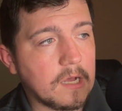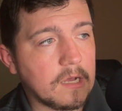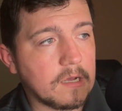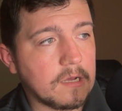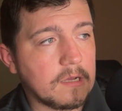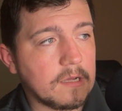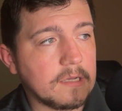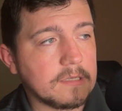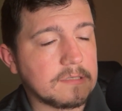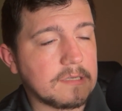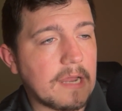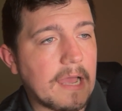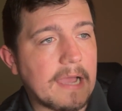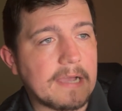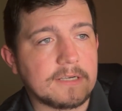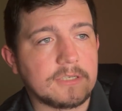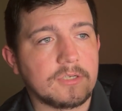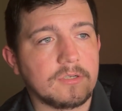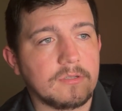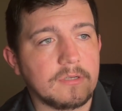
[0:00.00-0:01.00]
is
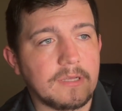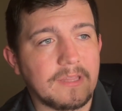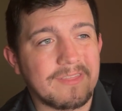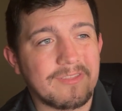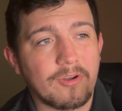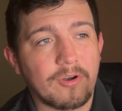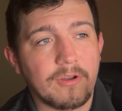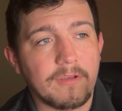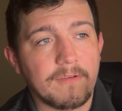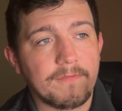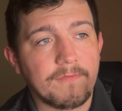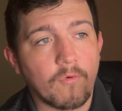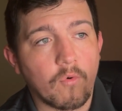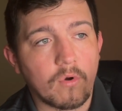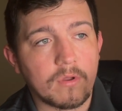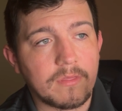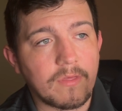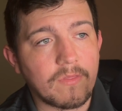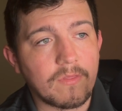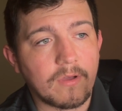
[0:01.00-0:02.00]
nationally
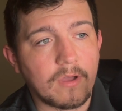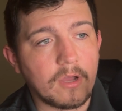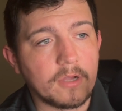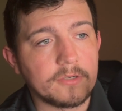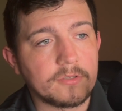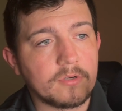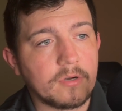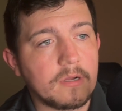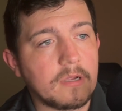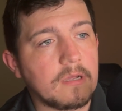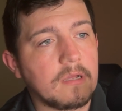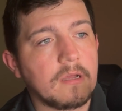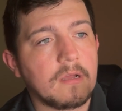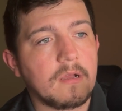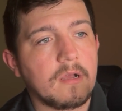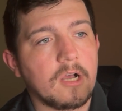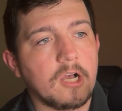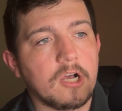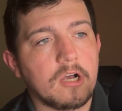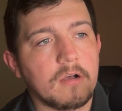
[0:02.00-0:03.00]
34th in the country,
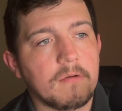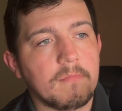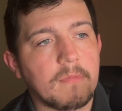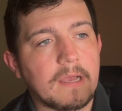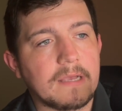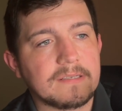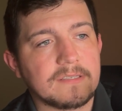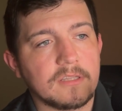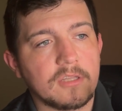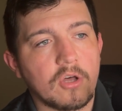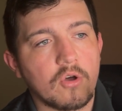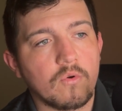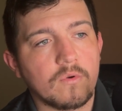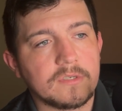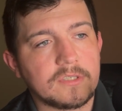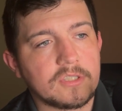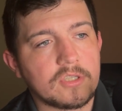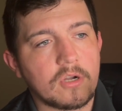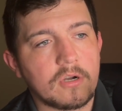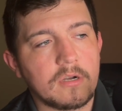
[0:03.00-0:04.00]
as low
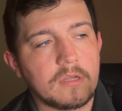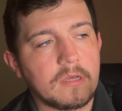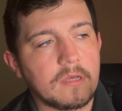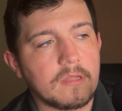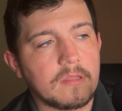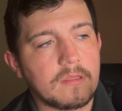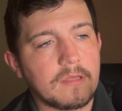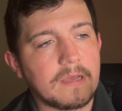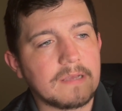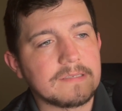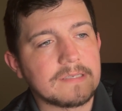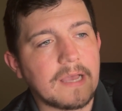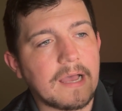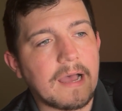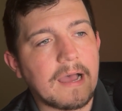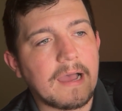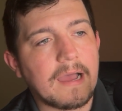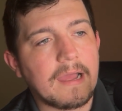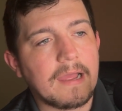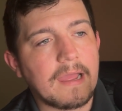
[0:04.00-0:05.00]
as 30th, as
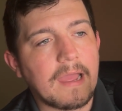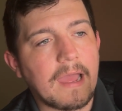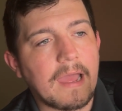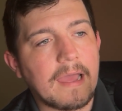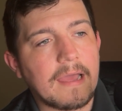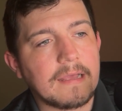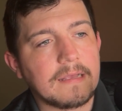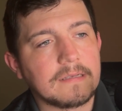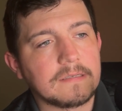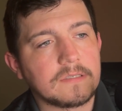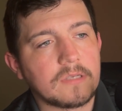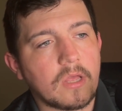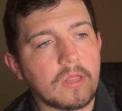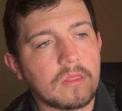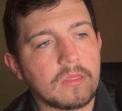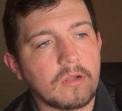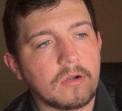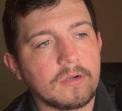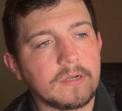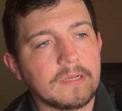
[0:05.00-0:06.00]
high as
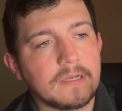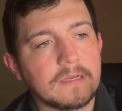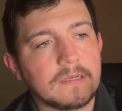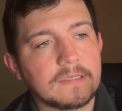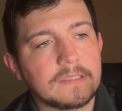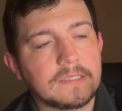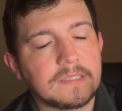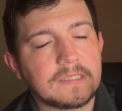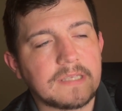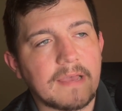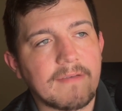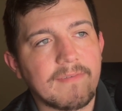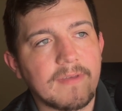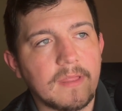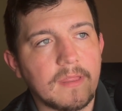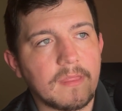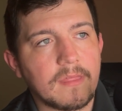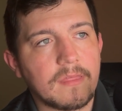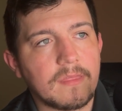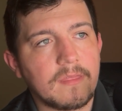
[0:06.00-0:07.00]

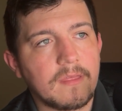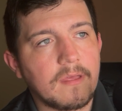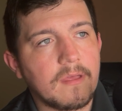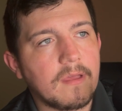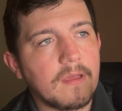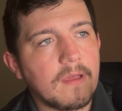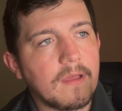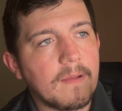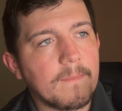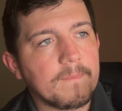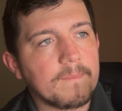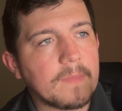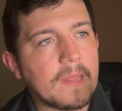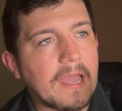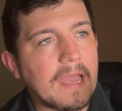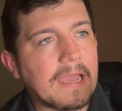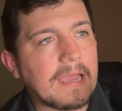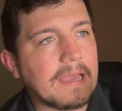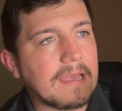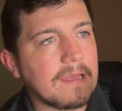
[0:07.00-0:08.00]
37th.
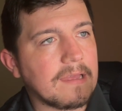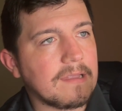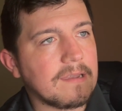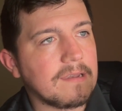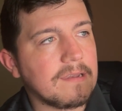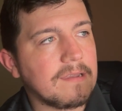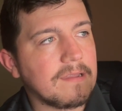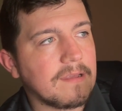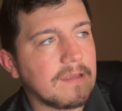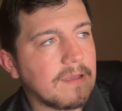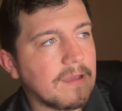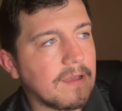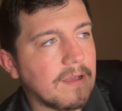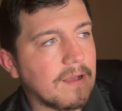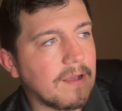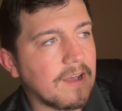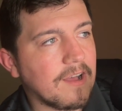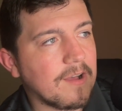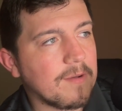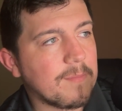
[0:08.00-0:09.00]
And
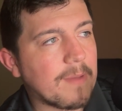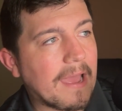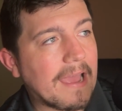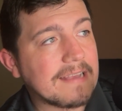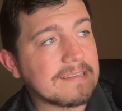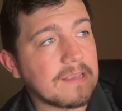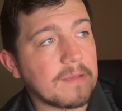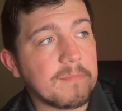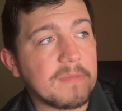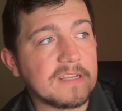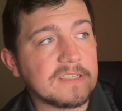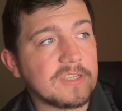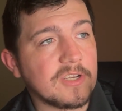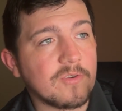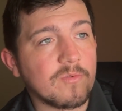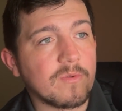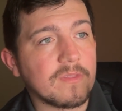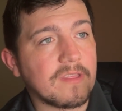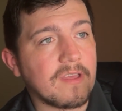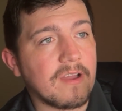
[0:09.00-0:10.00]
as I
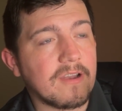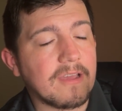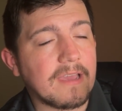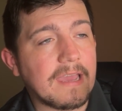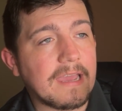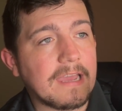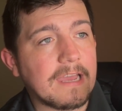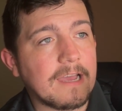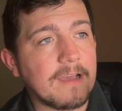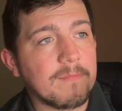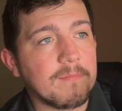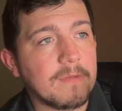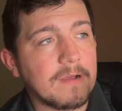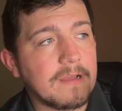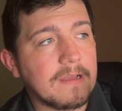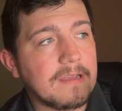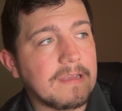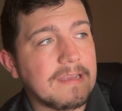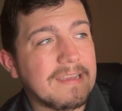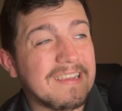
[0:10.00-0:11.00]
mentioned with Cunningham,
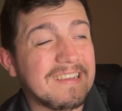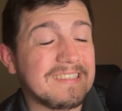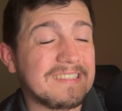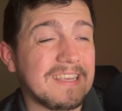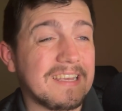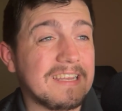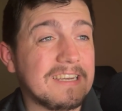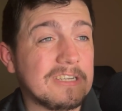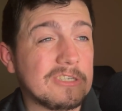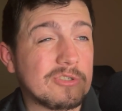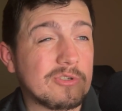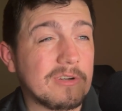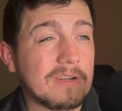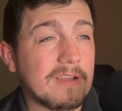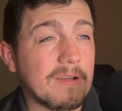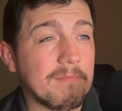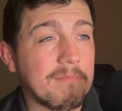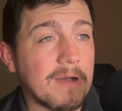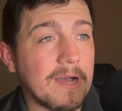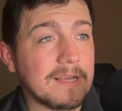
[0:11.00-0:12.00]
his industry
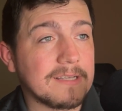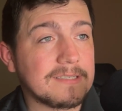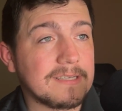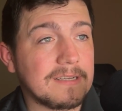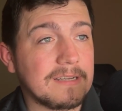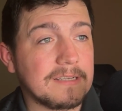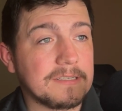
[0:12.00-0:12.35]
composite is